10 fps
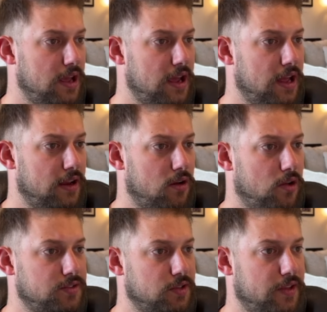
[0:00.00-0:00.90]
And
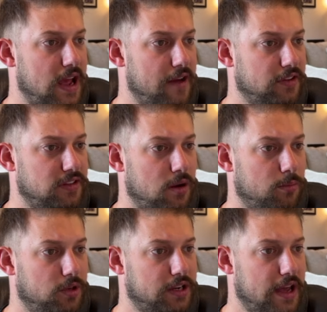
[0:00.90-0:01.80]
also they have a
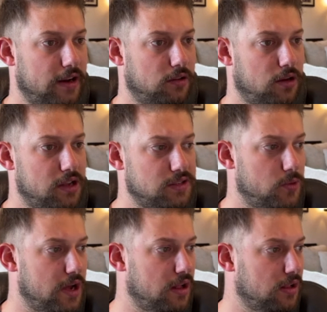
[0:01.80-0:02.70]
tumbler catalog as
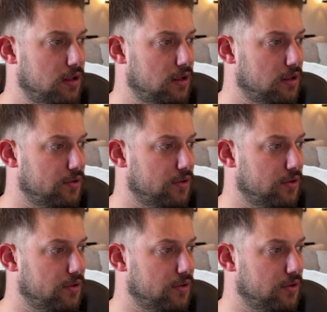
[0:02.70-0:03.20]
well.